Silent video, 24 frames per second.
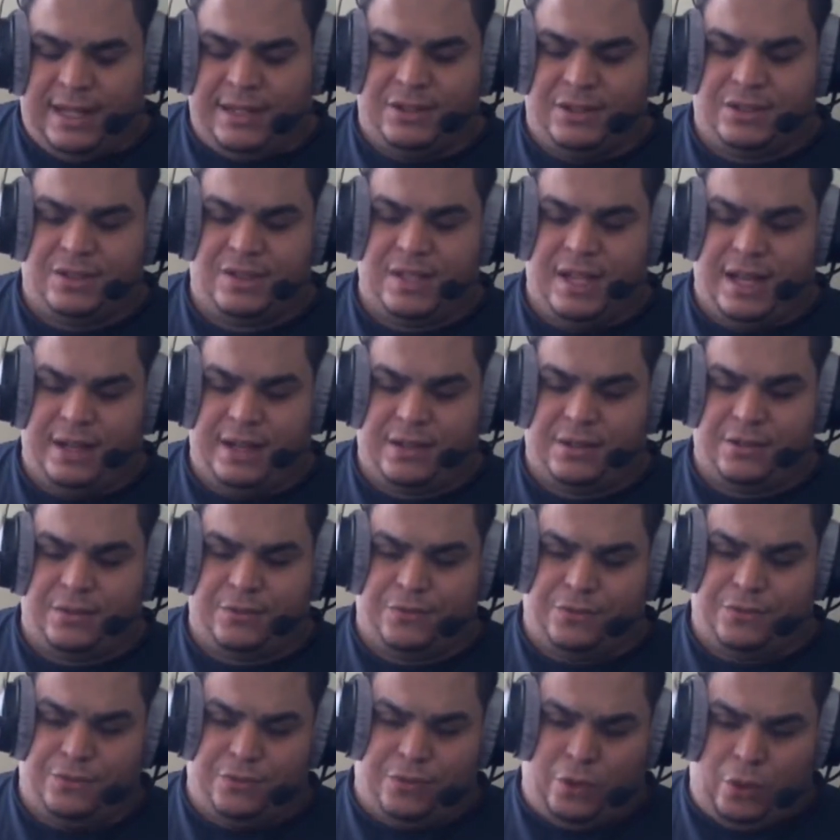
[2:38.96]
Tech
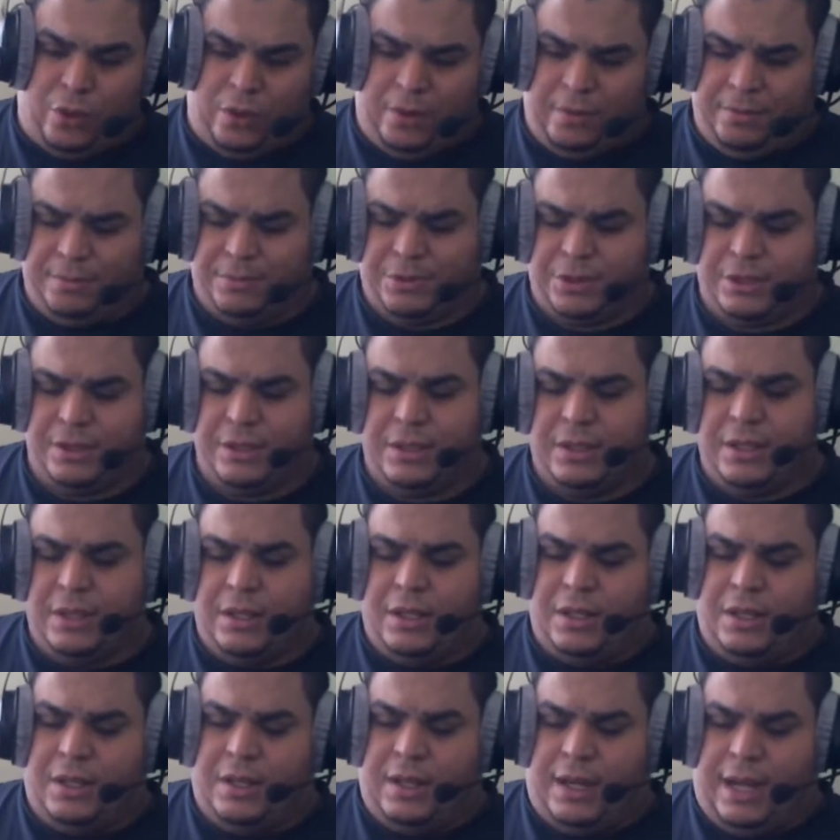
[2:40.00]
forums.
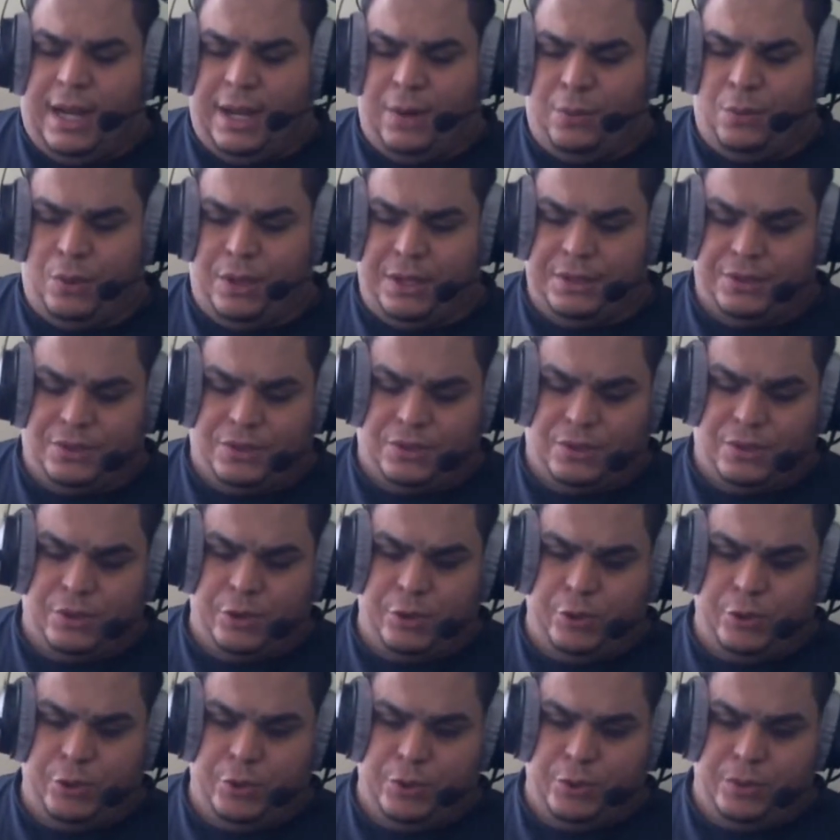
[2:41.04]
I went
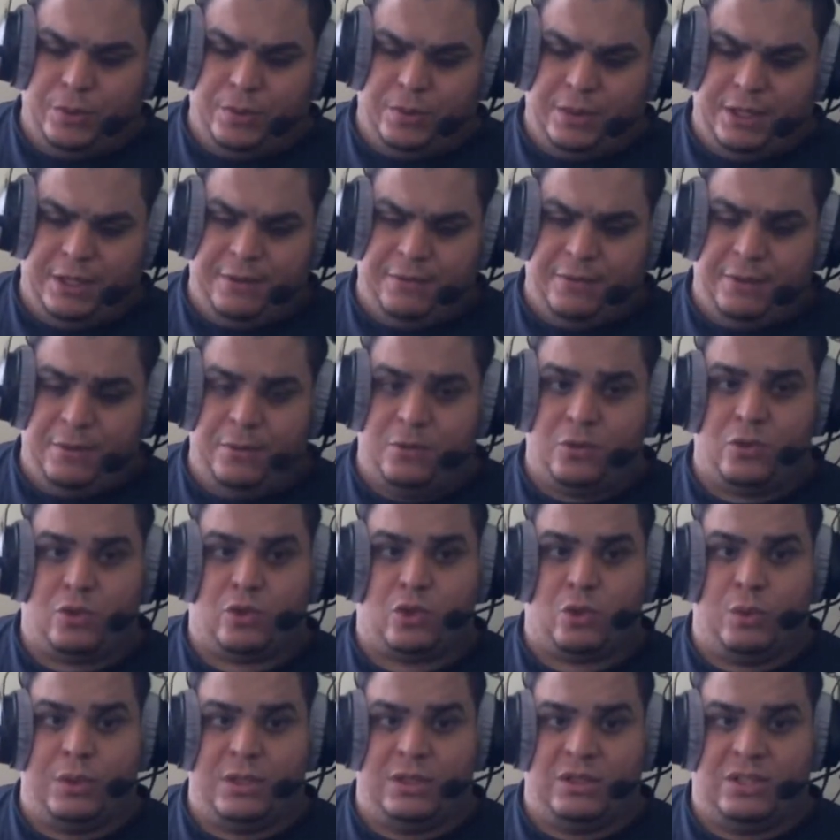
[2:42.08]
to even
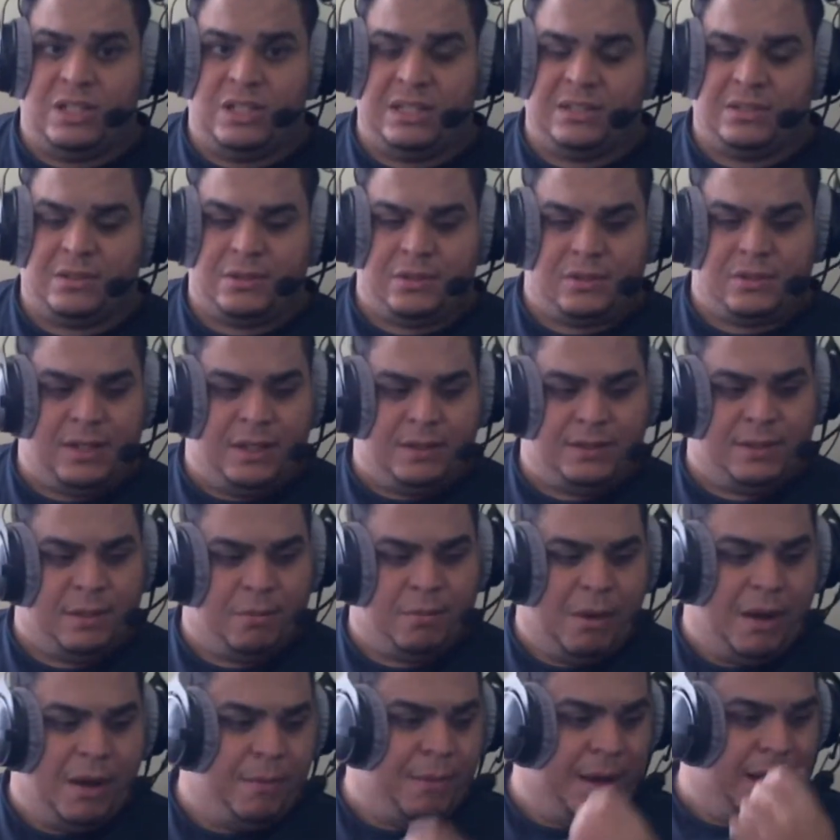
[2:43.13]
tweet J2 Sons
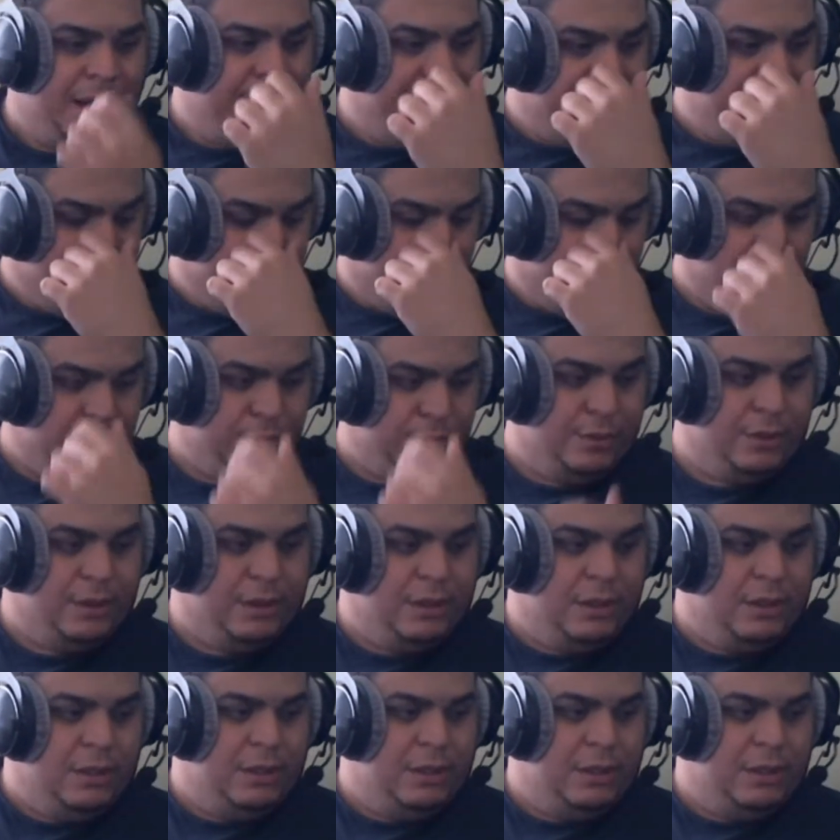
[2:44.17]
about my issue.